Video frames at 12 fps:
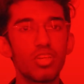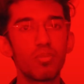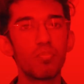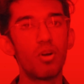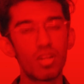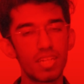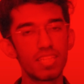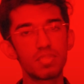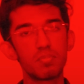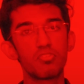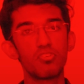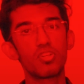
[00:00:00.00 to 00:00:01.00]
in your mock
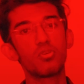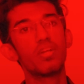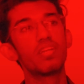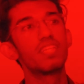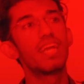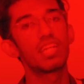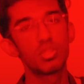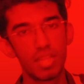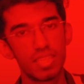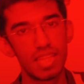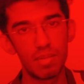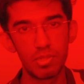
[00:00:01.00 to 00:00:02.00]
test before going to the actual
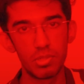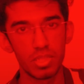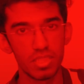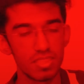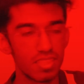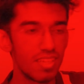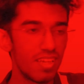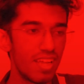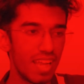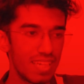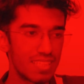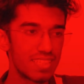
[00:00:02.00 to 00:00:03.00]
exam and doing this,
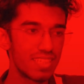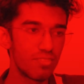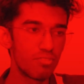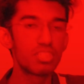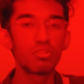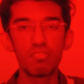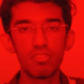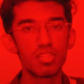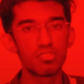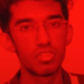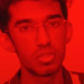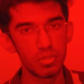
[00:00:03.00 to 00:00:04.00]
and see which one
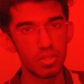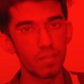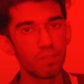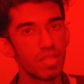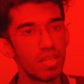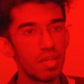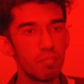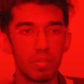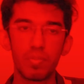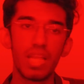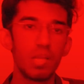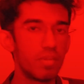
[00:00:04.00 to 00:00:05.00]
works for you, okay?
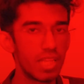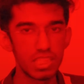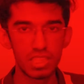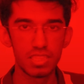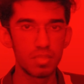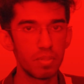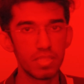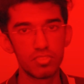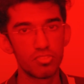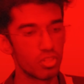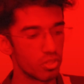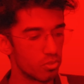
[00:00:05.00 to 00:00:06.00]
Maybe elimination is the
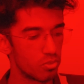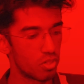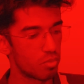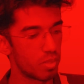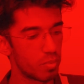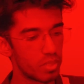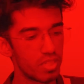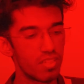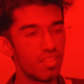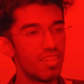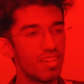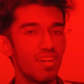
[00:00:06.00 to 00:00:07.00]
best for you, or maybe
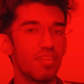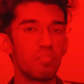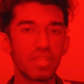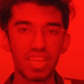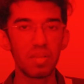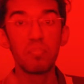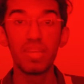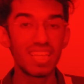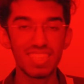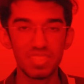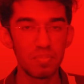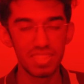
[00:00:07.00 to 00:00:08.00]
picking
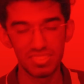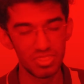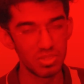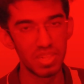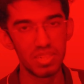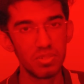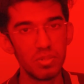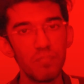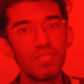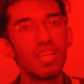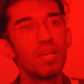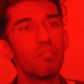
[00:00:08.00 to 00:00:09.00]
B is the best for you, I don't
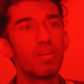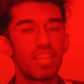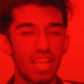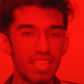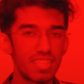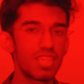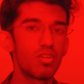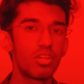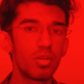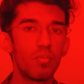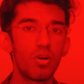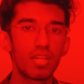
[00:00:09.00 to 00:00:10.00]
know. But try these out
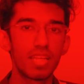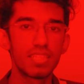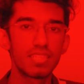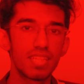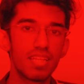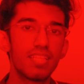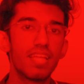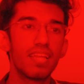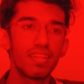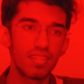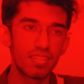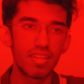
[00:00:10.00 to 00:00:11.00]
in your mock test and
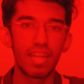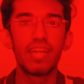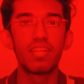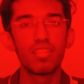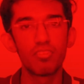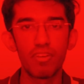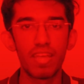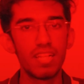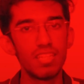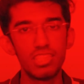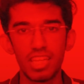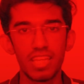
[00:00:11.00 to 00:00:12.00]
then try it in the
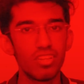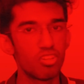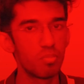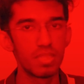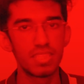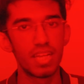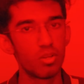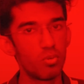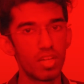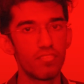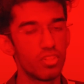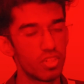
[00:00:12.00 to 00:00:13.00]
final JEE or
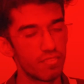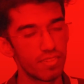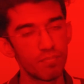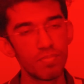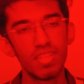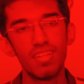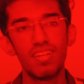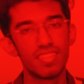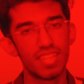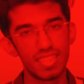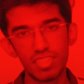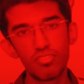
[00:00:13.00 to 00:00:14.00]
whatever it is.
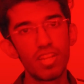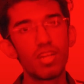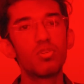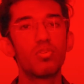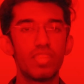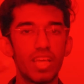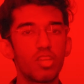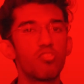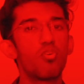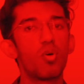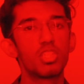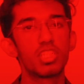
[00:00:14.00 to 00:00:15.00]
That's it for now. Thank you
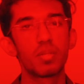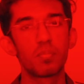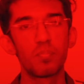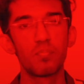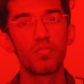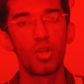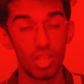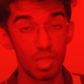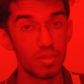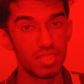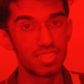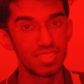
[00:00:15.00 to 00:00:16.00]
for watching. All
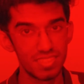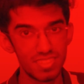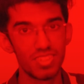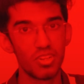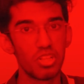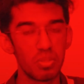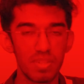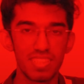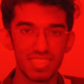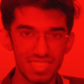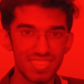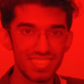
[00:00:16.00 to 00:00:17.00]
the best. All the
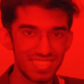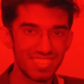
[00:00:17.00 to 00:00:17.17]
best.